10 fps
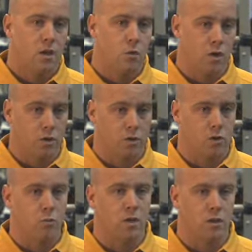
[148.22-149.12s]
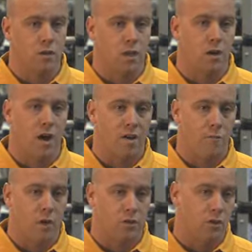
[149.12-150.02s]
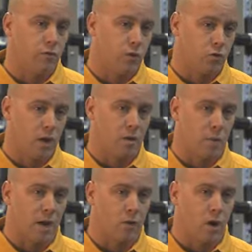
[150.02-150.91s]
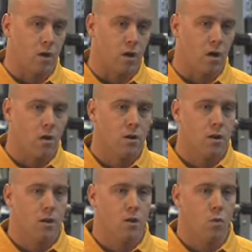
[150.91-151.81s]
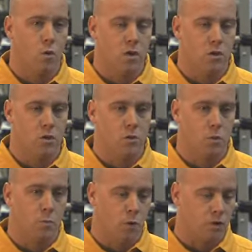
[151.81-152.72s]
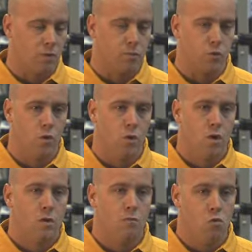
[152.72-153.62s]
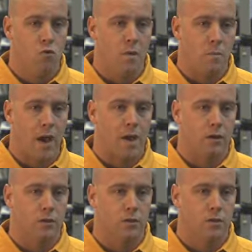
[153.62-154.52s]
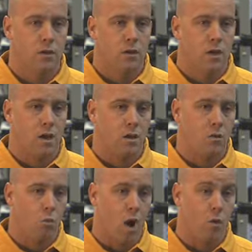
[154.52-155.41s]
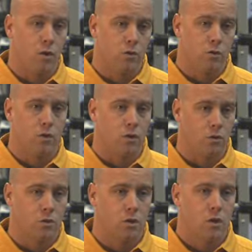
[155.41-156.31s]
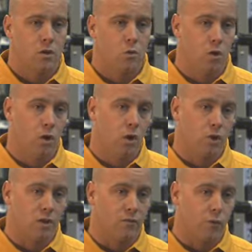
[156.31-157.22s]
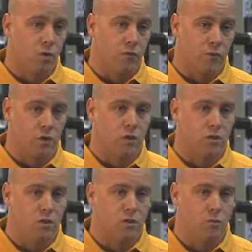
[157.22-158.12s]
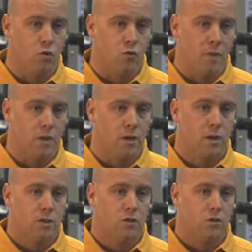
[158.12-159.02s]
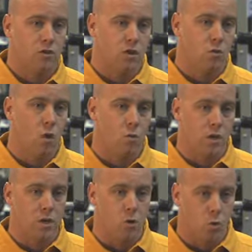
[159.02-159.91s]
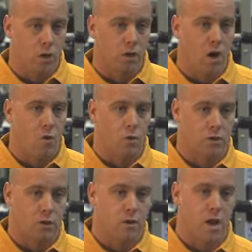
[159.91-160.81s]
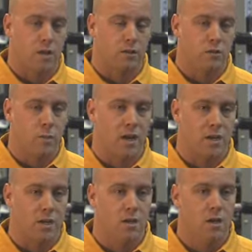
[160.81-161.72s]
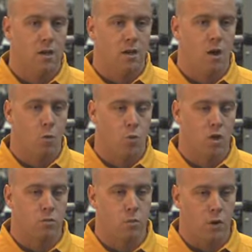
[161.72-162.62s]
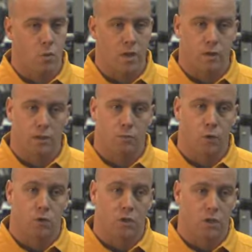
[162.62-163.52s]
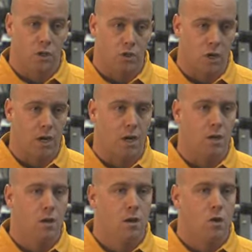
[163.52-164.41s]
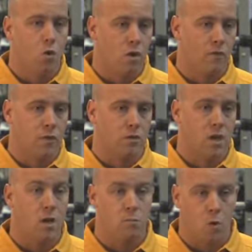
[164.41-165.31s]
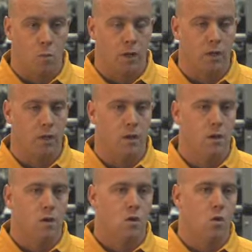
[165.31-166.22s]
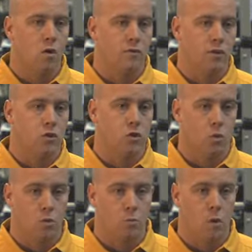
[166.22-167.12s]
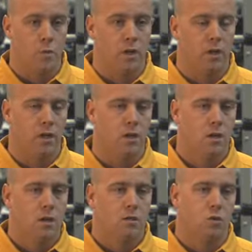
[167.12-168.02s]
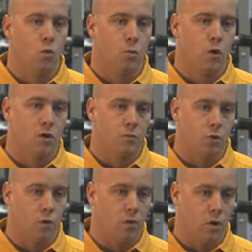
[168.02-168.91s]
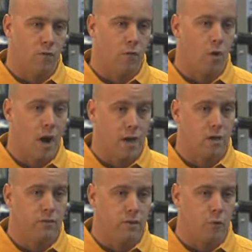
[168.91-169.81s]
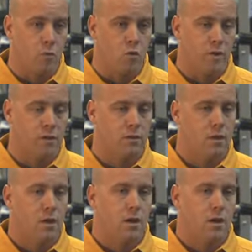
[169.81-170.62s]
and we are assuming that they don't have much of a training background at all. And what we do is we put them through movement patterns. And while we're doing those, we're looking for deficiencies in movement to see what we need to work on, what certain athletes might need help with, but whether it's posterior chain or if it's hip mobility or if it's shoulder mobility. So we're putting them through a variety of different movements.